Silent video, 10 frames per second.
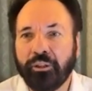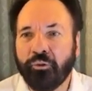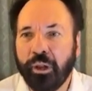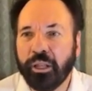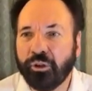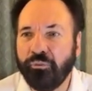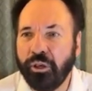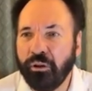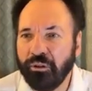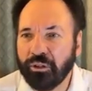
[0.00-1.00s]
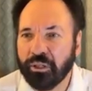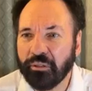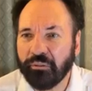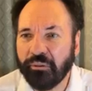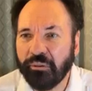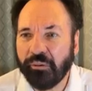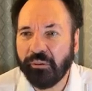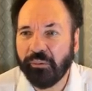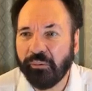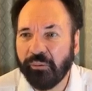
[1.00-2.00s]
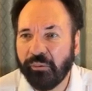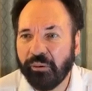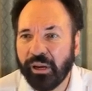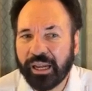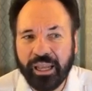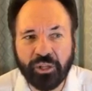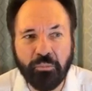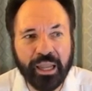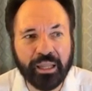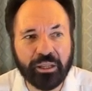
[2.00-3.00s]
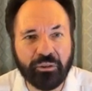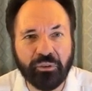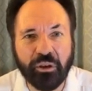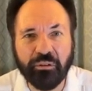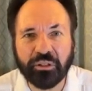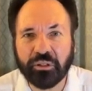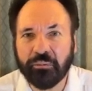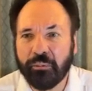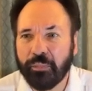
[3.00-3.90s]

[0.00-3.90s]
Trillions of years? At least billions of years?